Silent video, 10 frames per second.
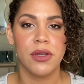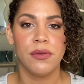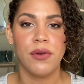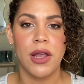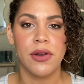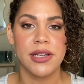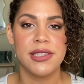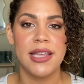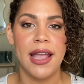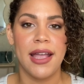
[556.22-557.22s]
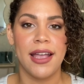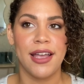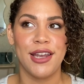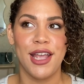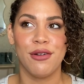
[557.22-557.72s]
fragrance.
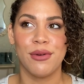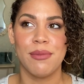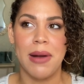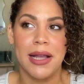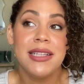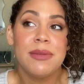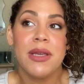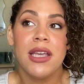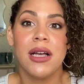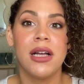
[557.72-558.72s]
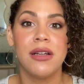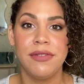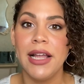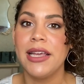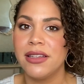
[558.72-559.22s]
And it reminds me
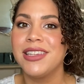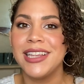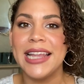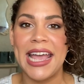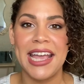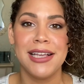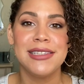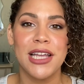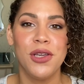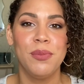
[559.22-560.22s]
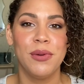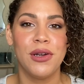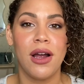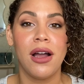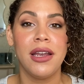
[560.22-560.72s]
of like the leis that you
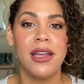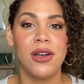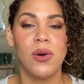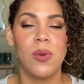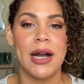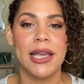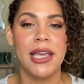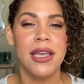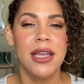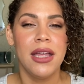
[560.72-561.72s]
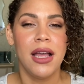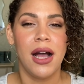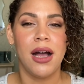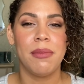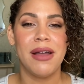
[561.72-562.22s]
put on in Hawaii.
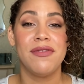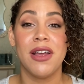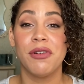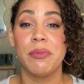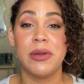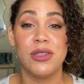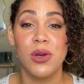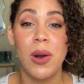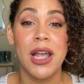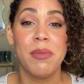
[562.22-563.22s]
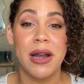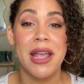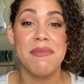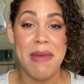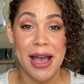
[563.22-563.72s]
I've never been to Hawaii, but
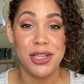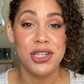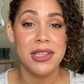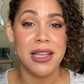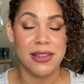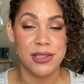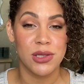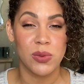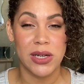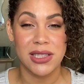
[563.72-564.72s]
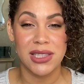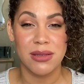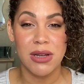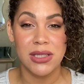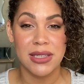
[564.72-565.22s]
I imagine that this is what it
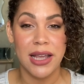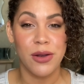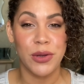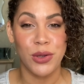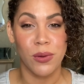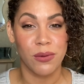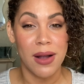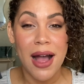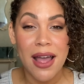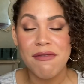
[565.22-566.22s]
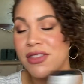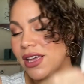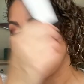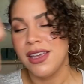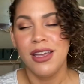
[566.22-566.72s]
smells like when you arrive and
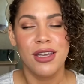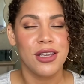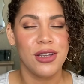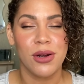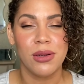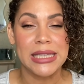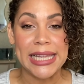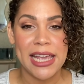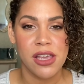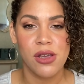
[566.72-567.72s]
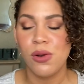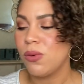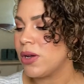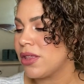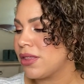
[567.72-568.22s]
they, you know, lay you
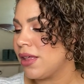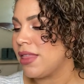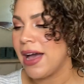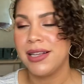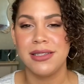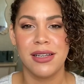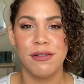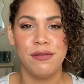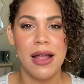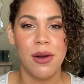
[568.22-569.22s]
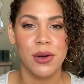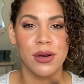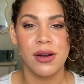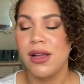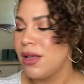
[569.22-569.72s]
with that
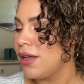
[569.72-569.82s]
flower